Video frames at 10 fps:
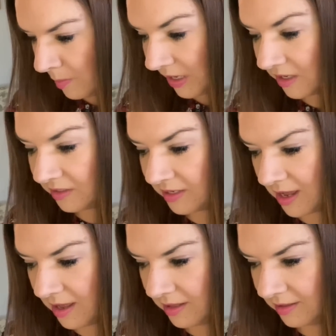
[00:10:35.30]
because
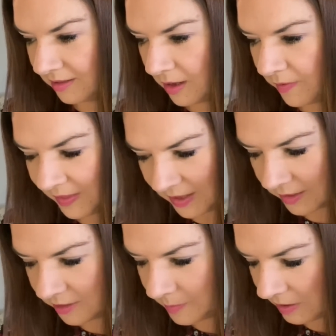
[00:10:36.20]
I think they're going
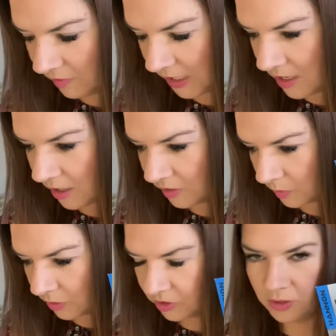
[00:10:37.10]
to smell really nice. I've
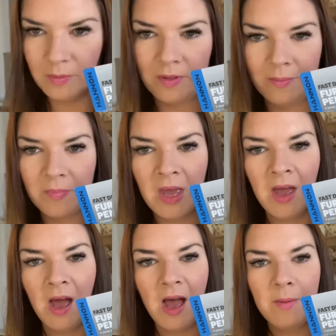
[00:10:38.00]
got two of them.
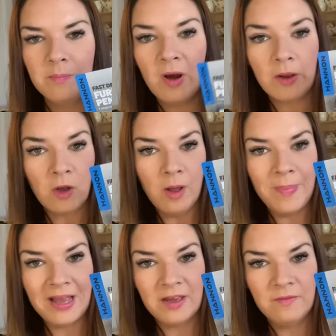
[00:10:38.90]
But I got a
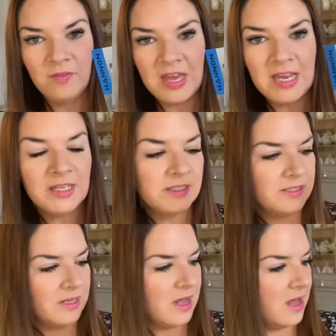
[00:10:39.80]
packet of
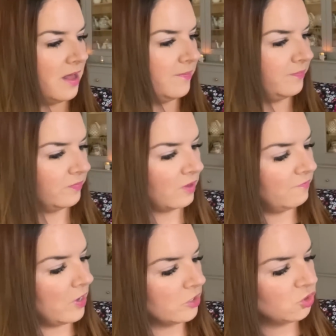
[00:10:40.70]
these
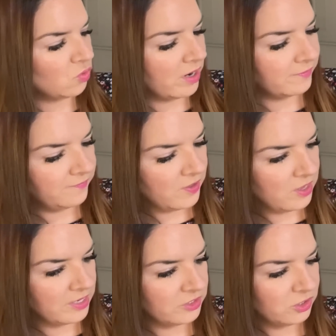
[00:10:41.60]
fast drying
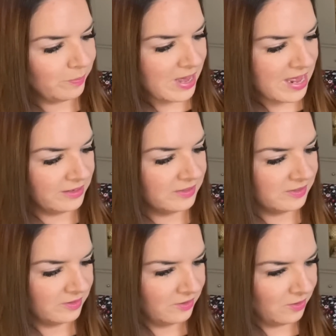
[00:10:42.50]
furniture pens.
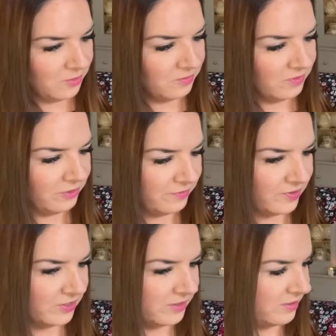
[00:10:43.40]
Oh,
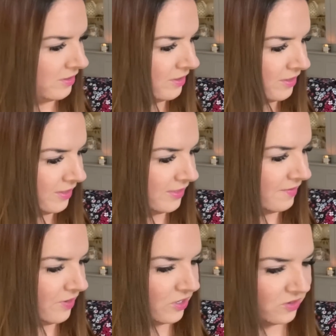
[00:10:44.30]
Rufus, he's
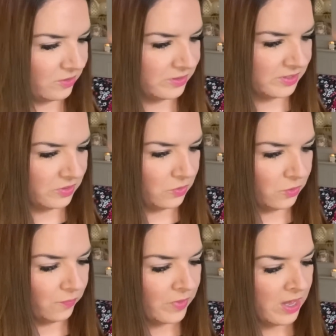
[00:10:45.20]
having a good old
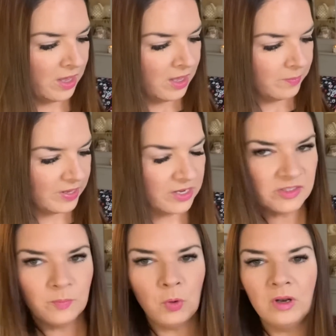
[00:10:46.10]
snore. Because
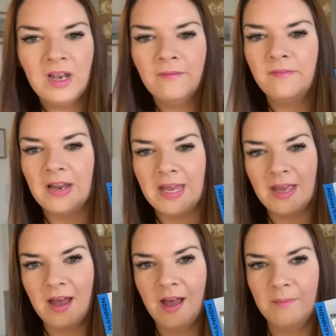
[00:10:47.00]
I bought a
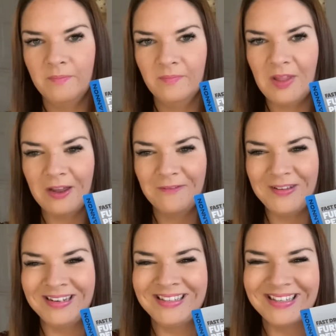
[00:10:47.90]
lovely like
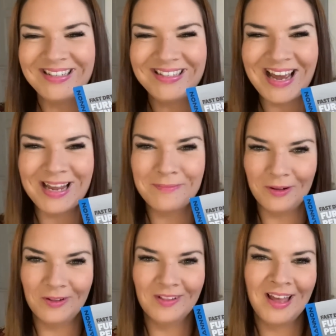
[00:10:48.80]
vintage
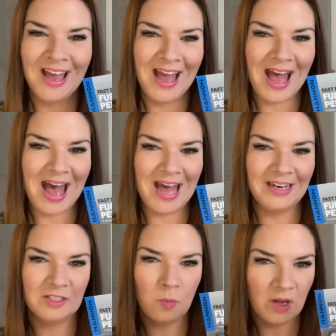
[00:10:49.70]
table and
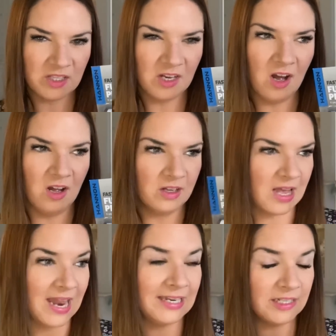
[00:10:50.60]
it's quite dark
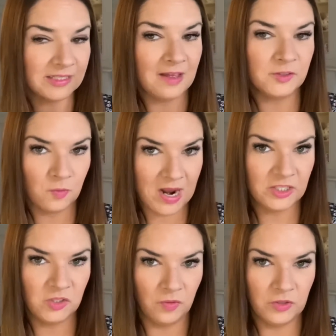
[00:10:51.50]
and it does have
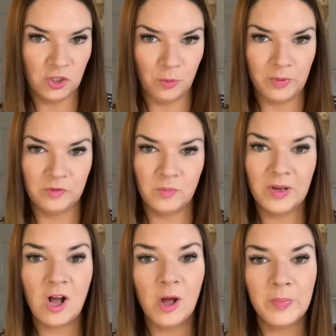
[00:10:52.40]
scratches on the top. It was from a
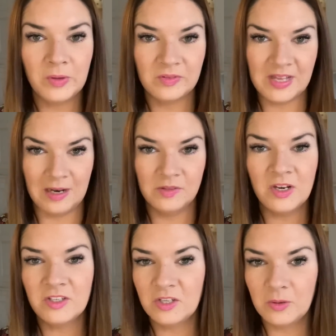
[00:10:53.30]
car boot sale. It was
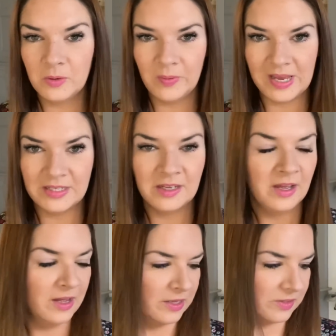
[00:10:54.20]
only £2,
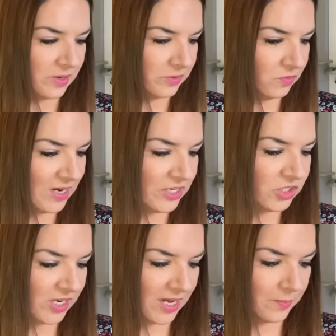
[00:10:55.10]
so it was really
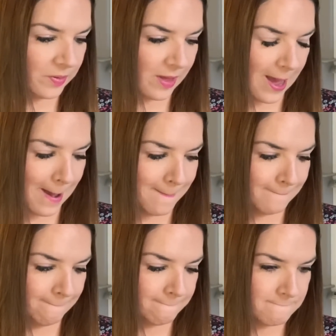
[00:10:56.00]
cheap,
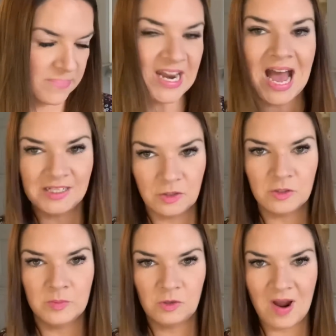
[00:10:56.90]
but it has got
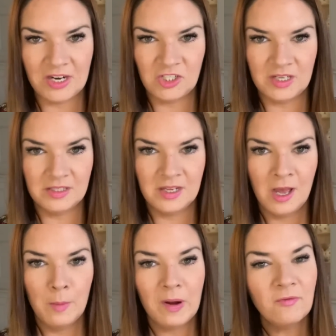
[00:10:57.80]
some scratches.
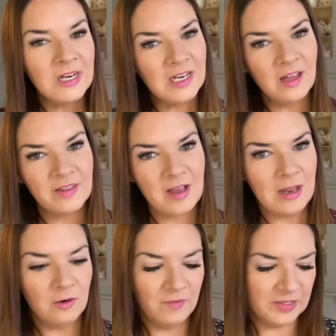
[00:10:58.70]
But I really like the
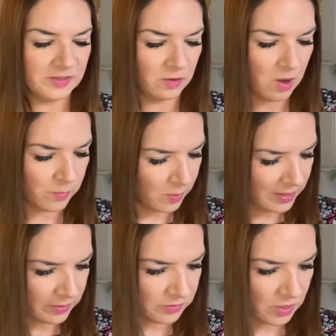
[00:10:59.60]
colour of it, so I'll probably
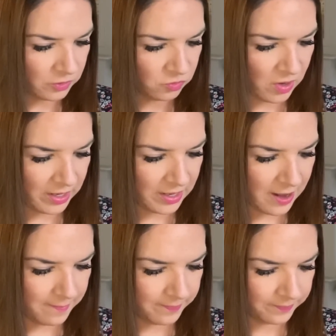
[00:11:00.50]
use, I'll try
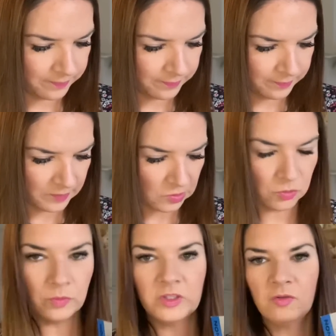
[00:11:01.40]
and
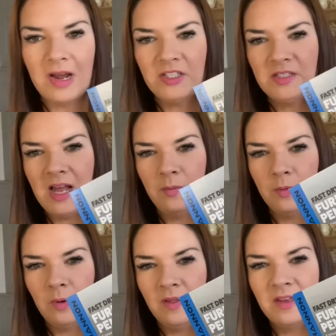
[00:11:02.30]
sort the scratches out
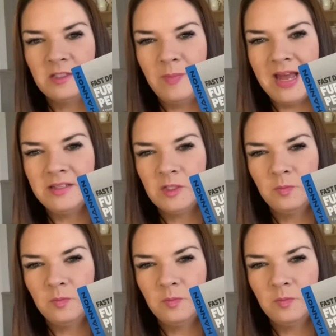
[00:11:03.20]
with one of these pens. It's